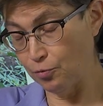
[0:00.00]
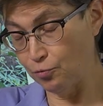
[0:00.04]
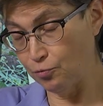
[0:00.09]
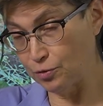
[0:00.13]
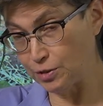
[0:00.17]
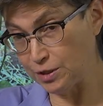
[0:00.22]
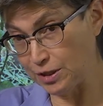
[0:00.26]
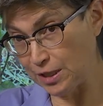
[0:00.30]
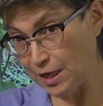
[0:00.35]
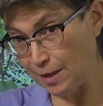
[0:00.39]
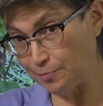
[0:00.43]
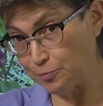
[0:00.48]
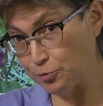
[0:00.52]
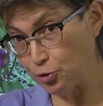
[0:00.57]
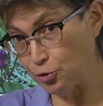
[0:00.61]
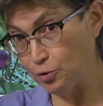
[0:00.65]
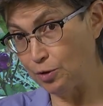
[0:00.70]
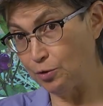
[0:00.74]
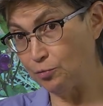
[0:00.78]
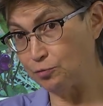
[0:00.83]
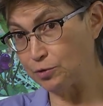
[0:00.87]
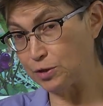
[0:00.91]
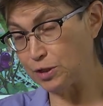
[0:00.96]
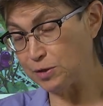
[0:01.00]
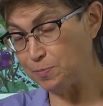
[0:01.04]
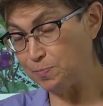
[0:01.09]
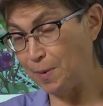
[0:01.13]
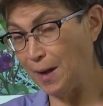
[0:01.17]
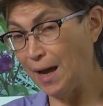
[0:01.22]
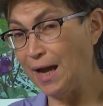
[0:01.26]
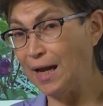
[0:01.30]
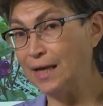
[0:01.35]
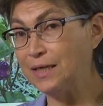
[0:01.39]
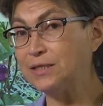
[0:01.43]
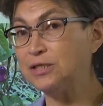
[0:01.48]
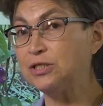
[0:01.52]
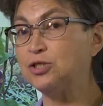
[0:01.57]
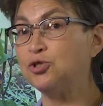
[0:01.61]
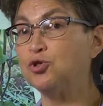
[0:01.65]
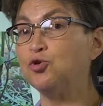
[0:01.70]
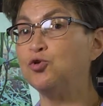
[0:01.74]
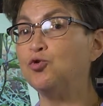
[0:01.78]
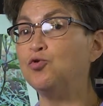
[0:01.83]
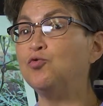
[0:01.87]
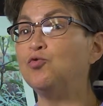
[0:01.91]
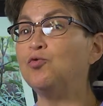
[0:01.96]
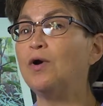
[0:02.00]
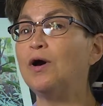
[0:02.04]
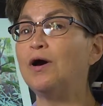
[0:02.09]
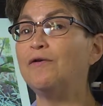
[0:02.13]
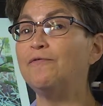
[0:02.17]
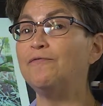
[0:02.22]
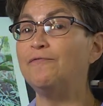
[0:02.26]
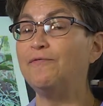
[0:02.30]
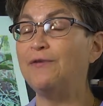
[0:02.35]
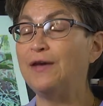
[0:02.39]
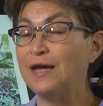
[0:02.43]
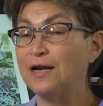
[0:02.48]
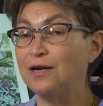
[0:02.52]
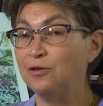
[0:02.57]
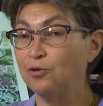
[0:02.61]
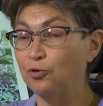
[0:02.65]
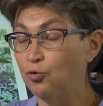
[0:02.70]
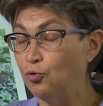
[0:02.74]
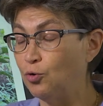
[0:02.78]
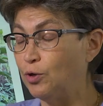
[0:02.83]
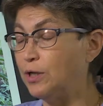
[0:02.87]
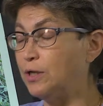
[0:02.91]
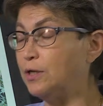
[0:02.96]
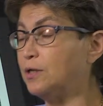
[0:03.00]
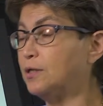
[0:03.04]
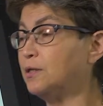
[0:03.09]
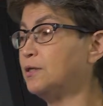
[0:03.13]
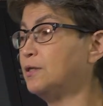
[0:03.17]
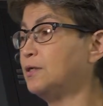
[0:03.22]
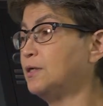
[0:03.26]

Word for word: receptor that responds to a vanilloid.